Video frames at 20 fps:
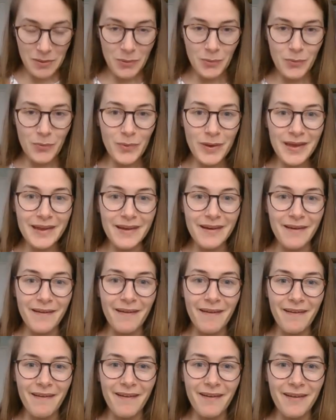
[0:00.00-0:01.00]
We're
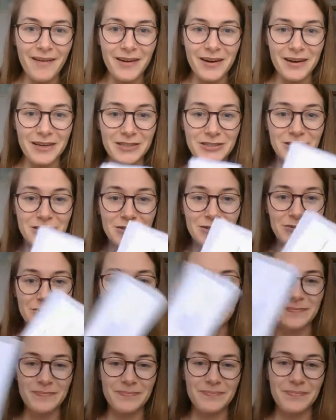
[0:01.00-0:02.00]

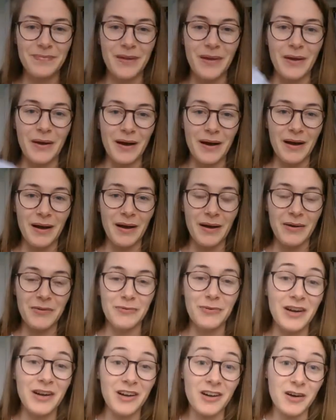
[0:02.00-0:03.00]

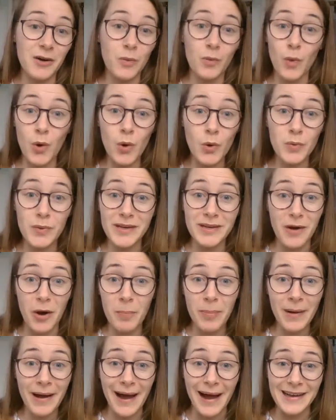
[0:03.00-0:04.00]
gonna walk with
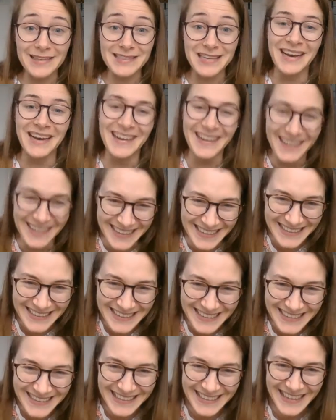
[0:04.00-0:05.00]
alpacas.
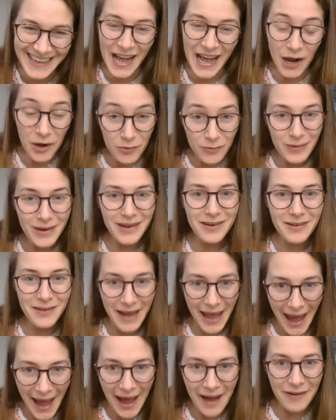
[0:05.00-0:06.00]

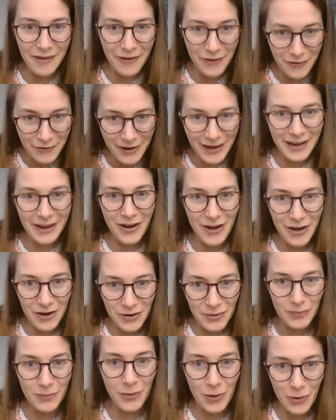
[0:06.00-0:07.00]
We're going on
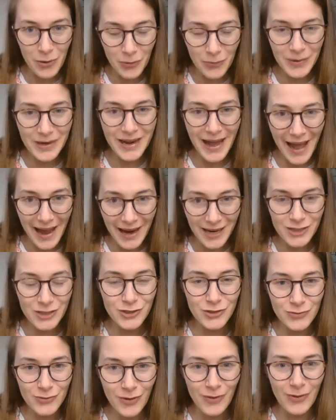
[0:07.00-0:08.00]
a walk with
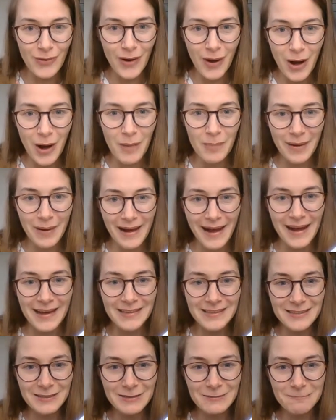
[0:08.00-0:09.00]
actual
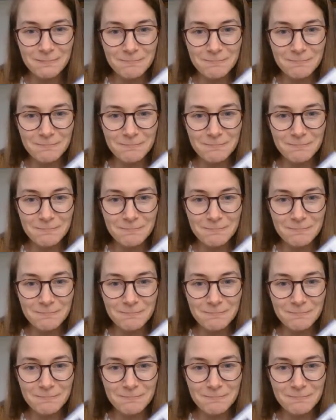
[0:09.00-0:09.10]
alpacas.